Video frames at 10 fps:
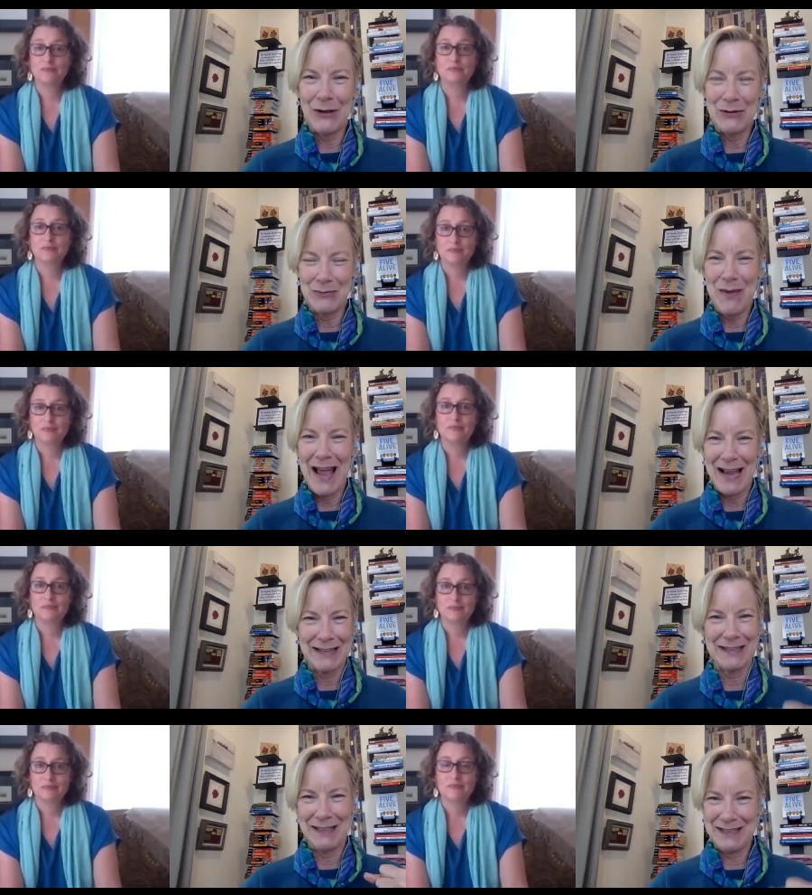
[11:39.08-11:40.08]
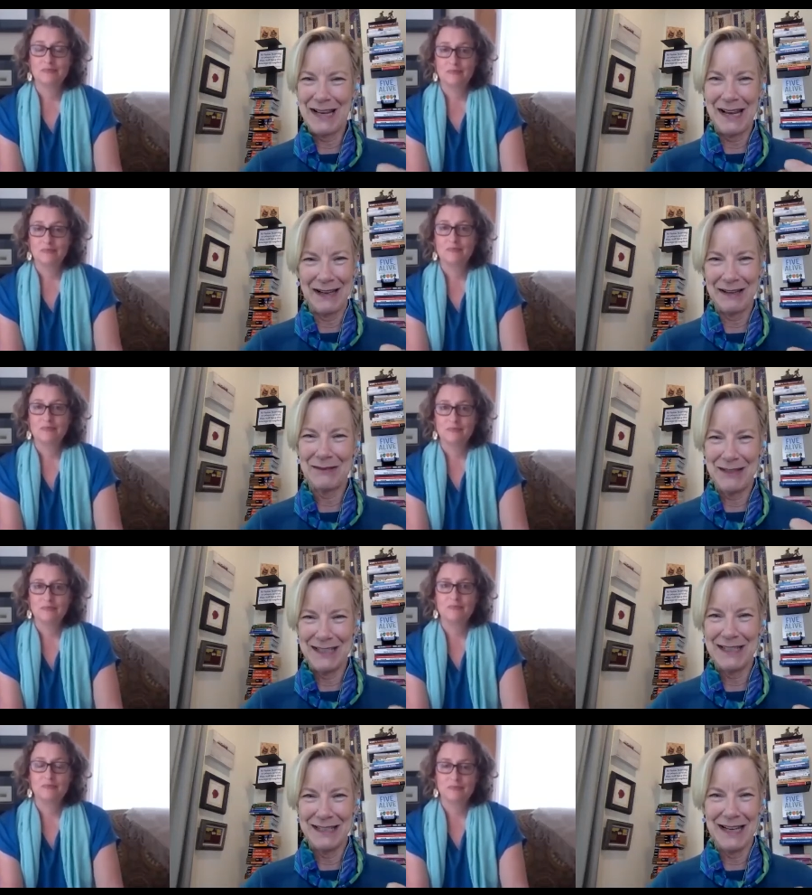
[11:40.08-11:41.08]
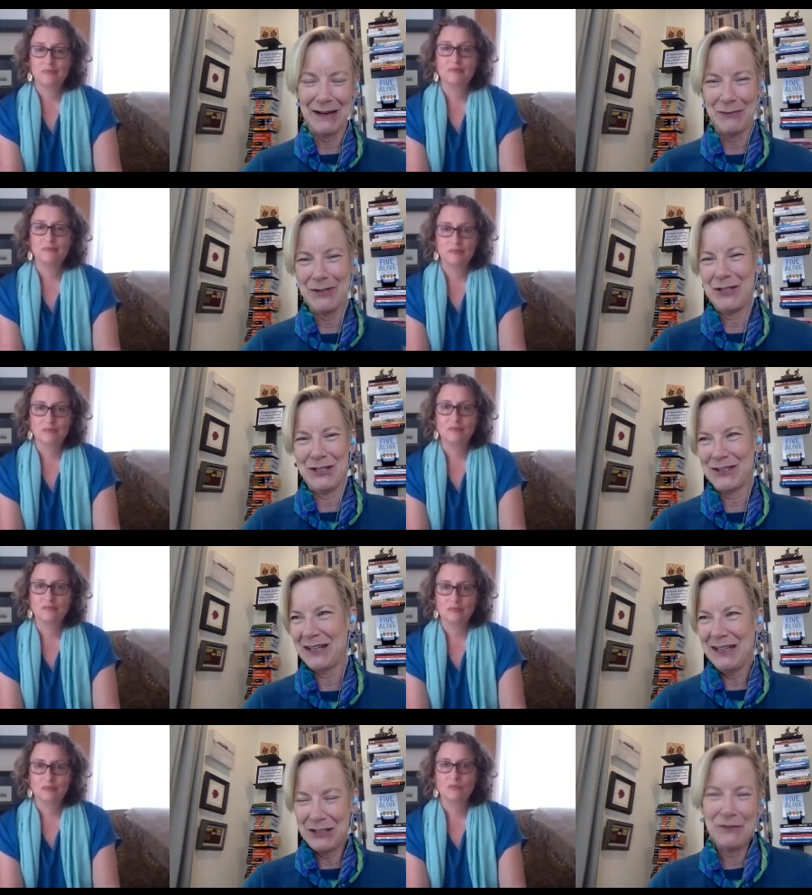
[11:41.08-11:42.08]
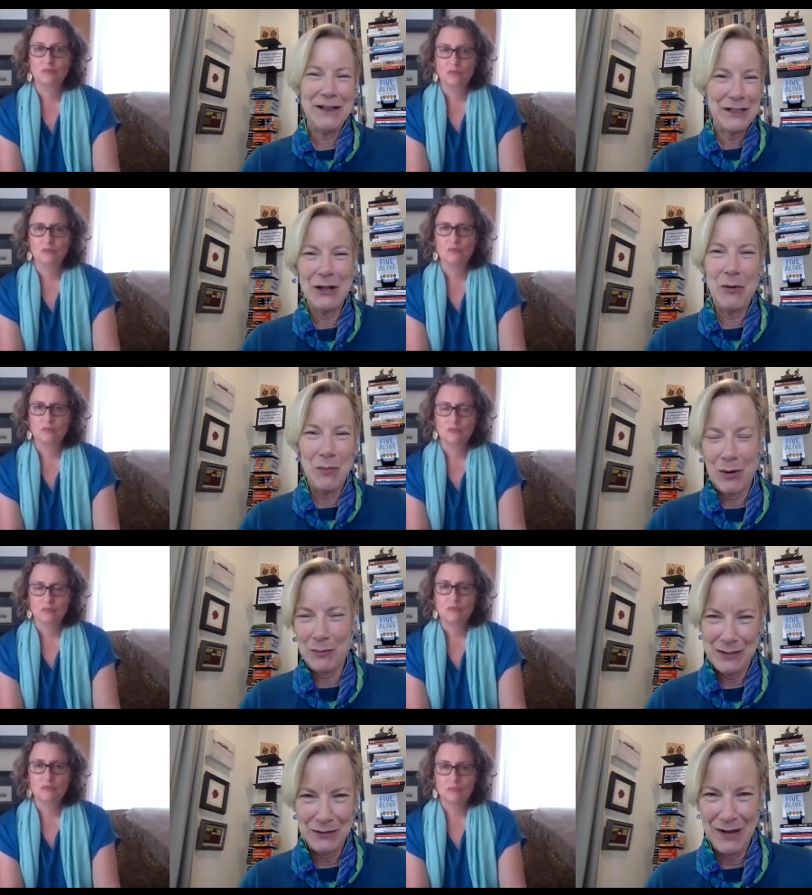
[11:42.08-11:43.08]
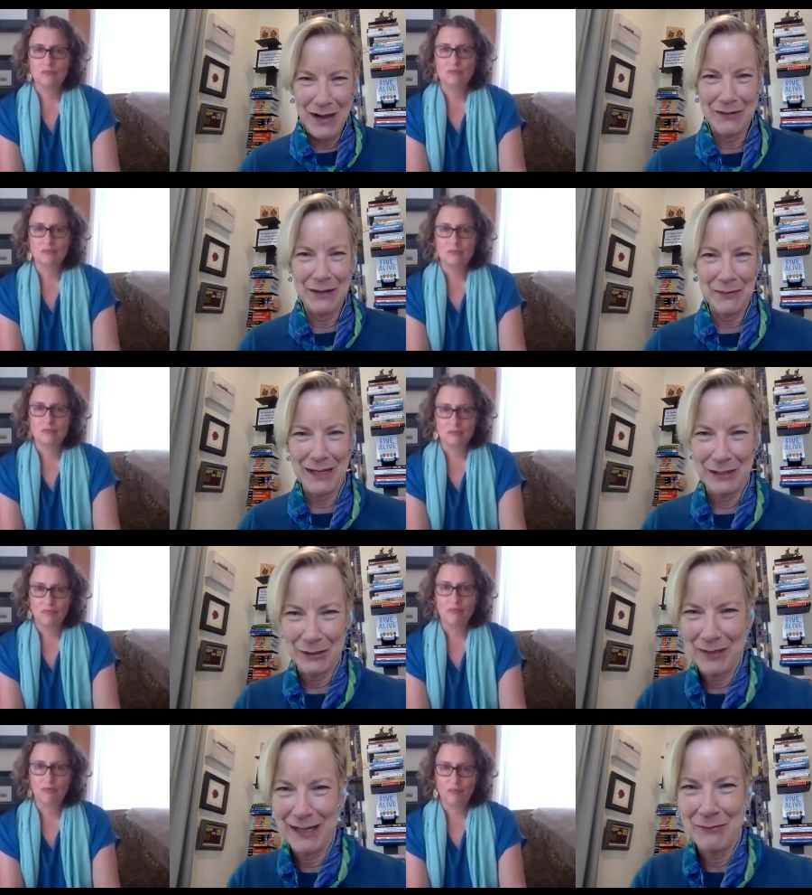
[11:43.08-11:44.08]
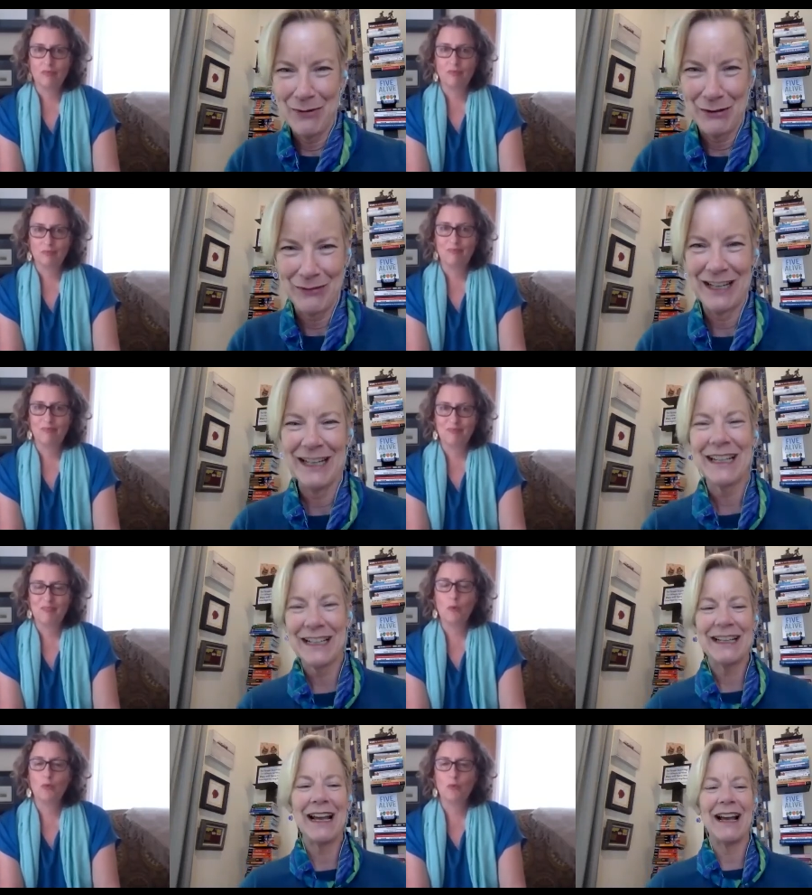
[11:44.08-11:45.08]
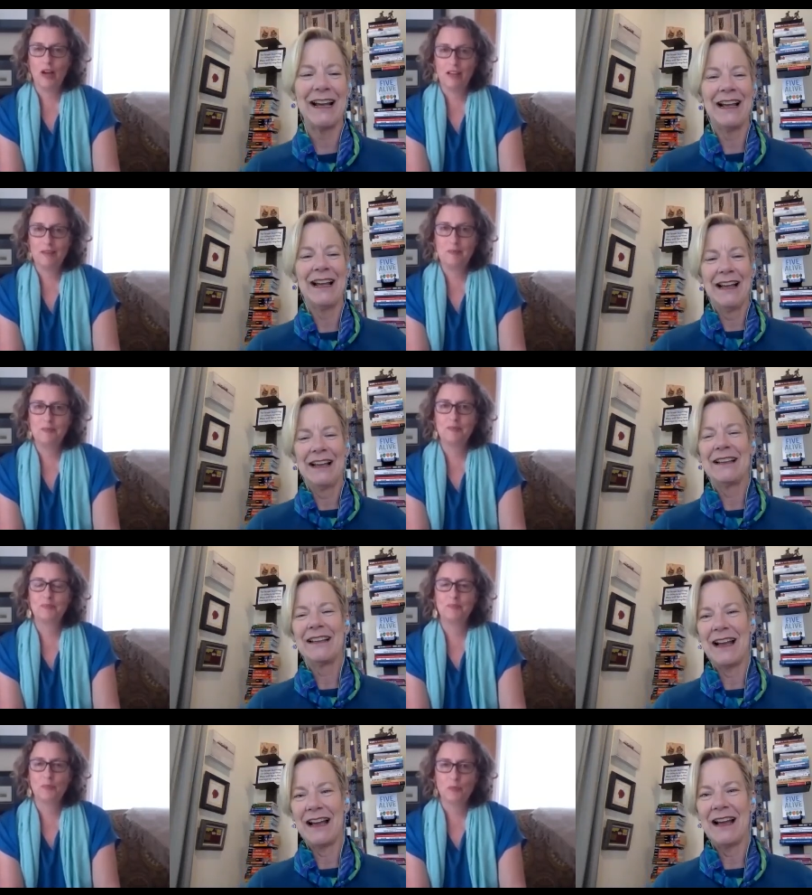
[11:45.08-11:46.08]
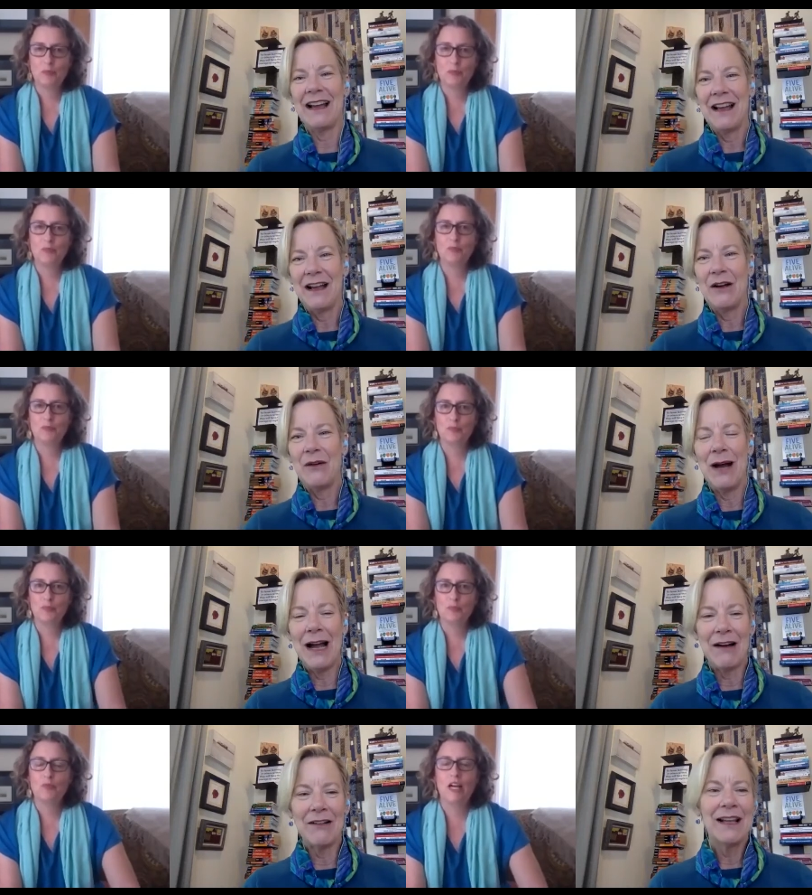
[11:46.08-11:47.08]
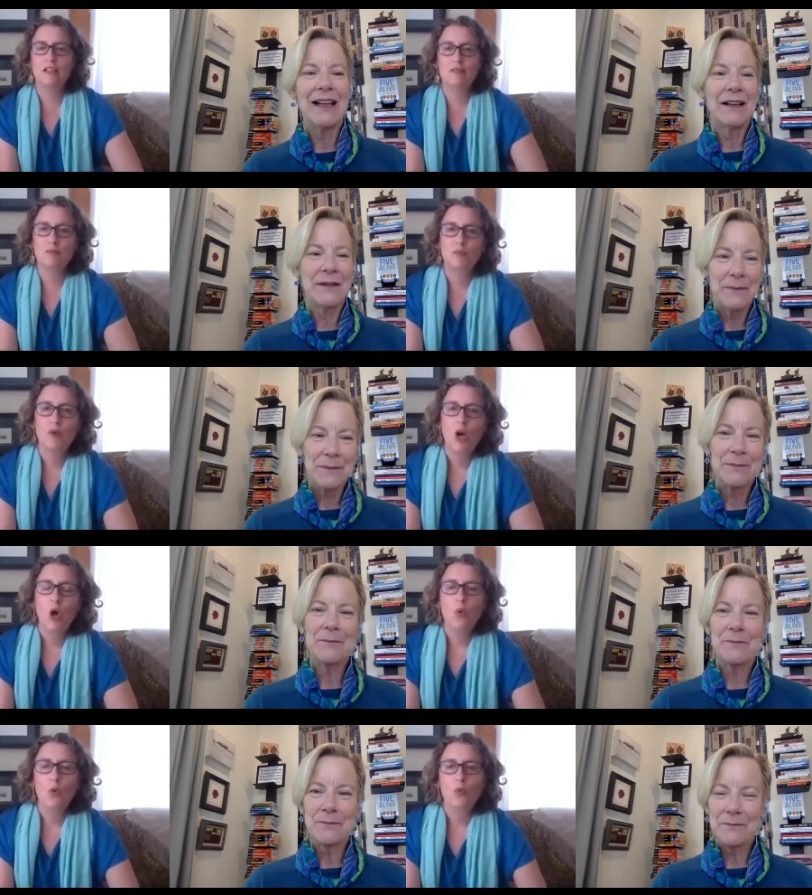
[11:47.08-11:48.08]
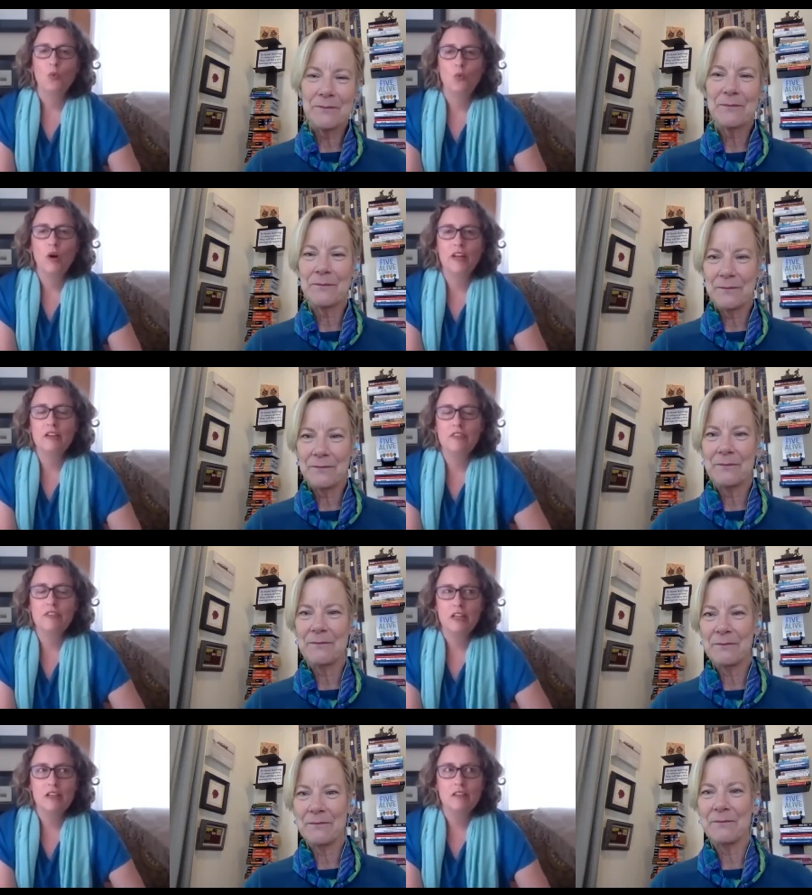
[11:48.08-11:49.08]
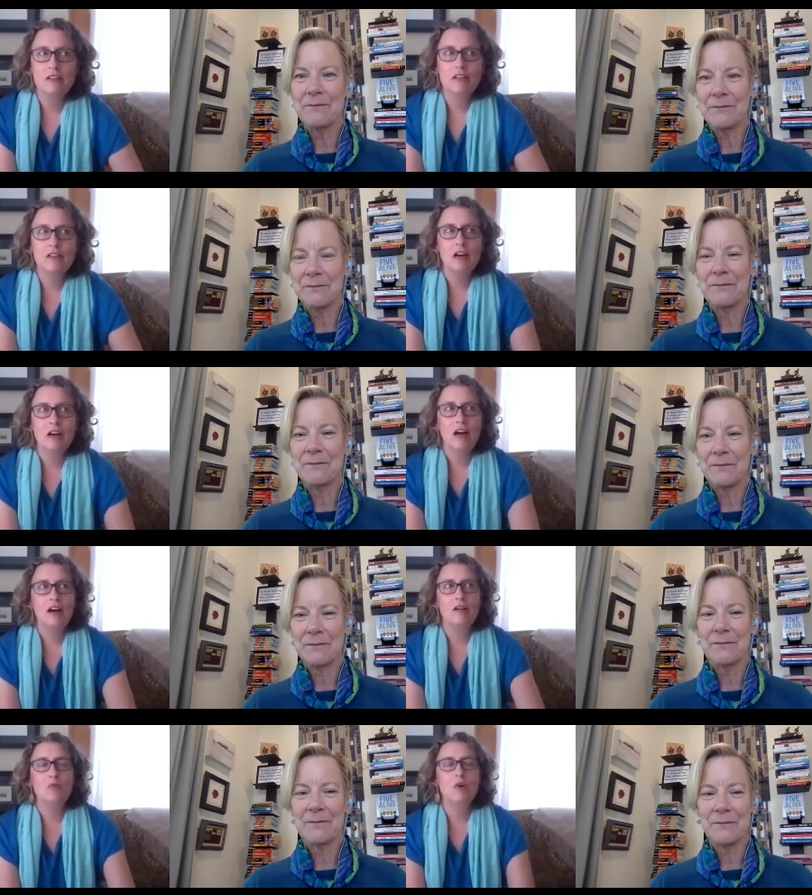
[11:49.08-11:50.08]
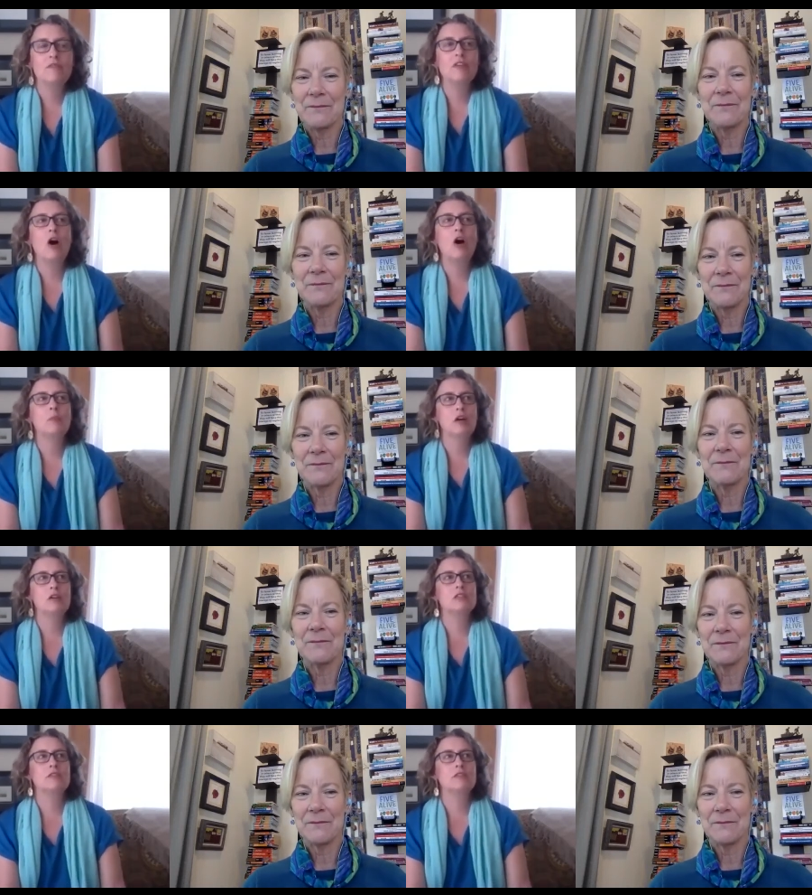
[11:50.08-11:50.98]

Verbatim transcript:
Speaker 1: those bags and saying this is it which is defeats the whole purpose of having the meeting to begin with right yeah
Speaker 2: right yeah wow right one of the one of the hallmarks of